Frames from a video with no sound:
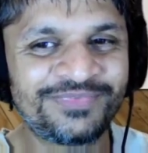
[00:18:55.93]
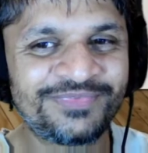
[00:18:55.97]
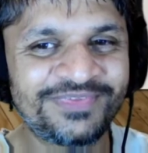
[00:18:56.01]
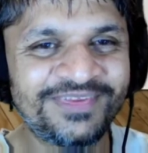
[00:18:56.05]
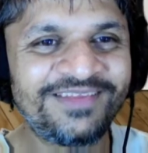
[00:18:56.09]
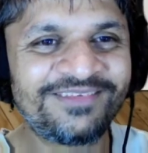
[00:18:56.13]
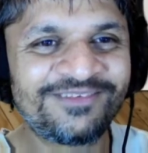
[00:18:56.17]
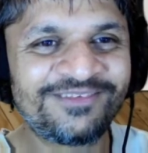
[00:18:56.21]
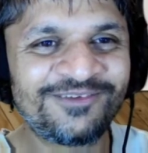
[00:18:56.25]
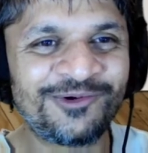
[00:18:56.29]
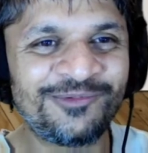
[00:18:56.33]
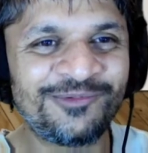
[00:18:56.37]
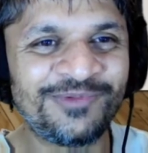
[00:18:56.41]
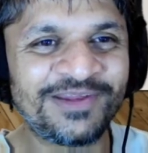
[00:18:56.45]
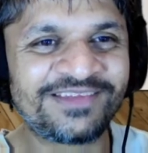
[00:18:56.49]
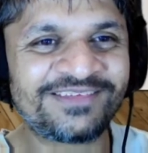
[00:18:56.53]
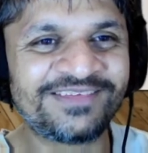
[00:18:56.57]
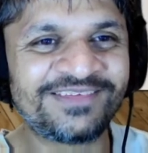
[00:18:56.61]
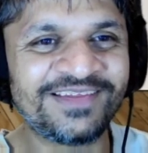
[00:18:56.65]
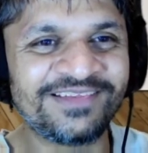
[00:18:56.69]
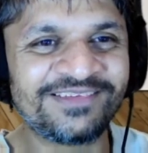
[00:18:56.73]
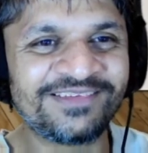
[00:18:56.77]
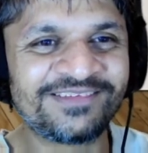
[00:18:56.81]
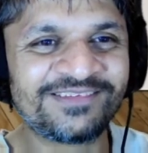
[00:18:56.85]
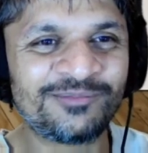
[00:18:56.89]
That sort of makes
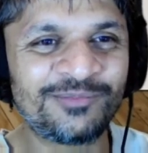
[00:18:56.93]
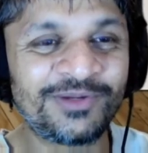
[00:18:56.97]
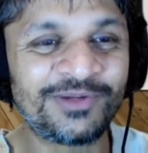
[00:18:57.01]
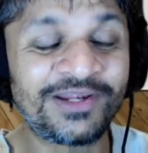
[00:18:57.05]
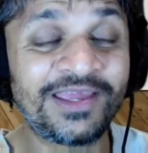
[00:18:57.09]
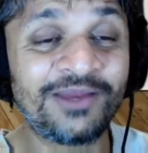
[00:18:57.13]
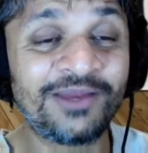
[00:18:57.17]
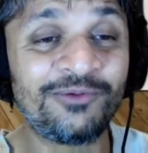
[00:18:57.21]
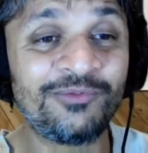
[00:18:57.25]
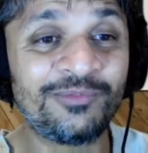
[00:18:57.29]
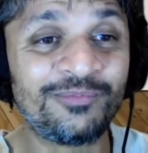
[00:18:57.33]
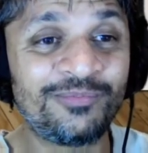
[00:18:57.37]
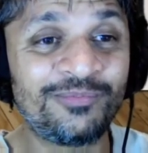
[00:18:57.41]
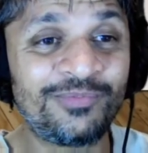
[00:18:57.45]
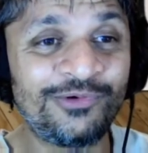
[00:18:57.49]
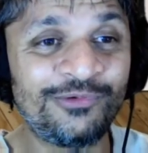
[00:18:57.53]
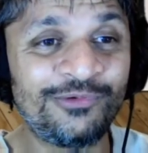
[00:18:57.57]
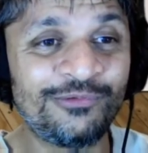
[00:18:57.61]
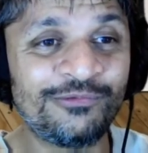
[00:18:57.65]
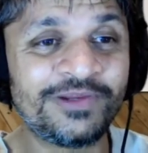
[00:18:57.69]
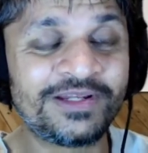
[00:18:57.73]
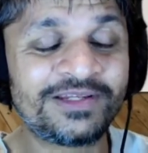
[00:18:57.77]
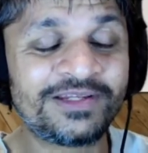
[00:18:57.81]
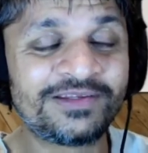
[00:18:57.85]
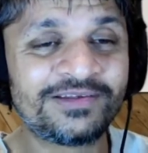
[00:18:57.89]
sense, but can we
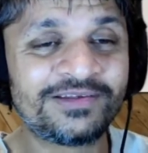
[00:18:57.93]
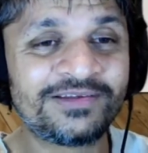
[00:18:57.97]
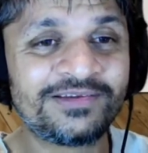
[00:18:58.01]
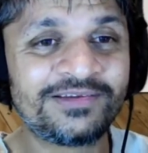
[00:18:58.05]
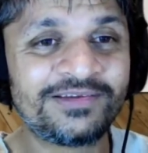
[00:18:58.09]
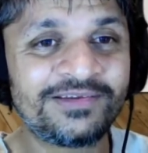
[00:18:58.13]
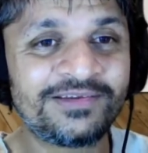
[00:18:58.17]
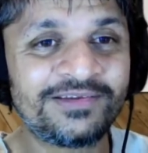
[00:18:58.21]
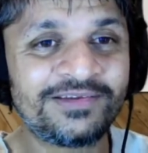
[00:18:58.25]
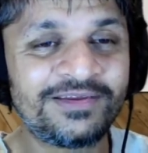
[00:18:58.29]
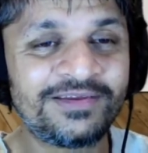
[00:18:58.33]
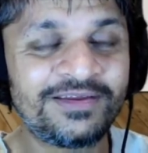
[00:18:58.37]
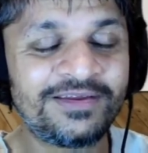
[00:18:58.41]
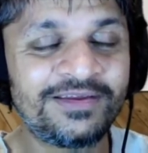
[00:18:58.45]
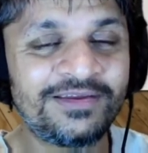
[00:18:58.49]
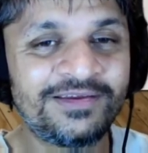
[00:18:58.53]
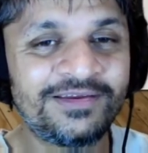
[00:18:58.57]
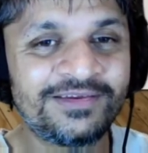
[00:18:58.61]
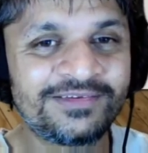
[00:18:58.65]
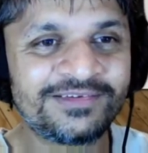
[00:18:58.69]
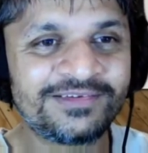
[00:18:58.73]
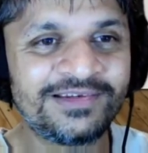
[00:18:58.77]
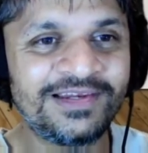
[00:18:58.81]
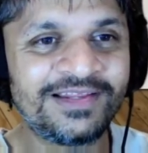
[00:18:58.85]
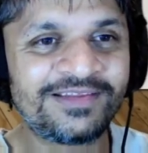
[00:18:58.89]
prove it?
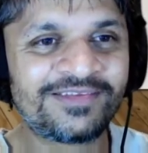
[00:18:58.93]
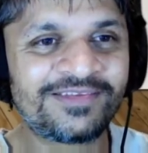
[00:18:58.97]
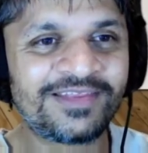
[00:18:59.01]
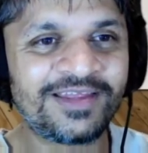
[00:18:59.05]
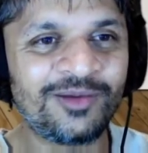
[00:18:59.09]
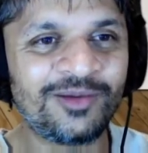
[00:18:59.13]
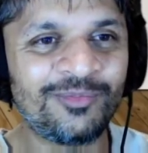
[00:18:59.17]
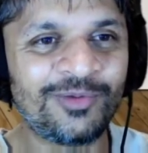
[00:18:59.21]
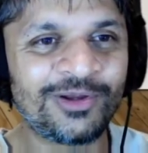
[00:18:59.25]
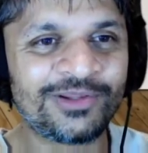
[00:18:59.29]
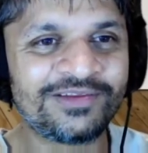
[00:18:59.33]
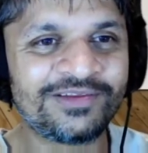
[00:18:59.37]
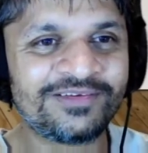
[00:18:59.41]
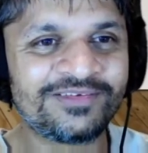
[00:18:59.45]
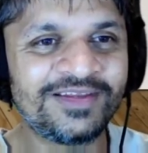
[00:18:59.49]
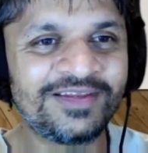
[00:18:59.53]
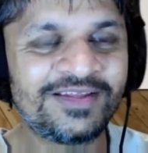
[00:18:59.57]
So let's think about this.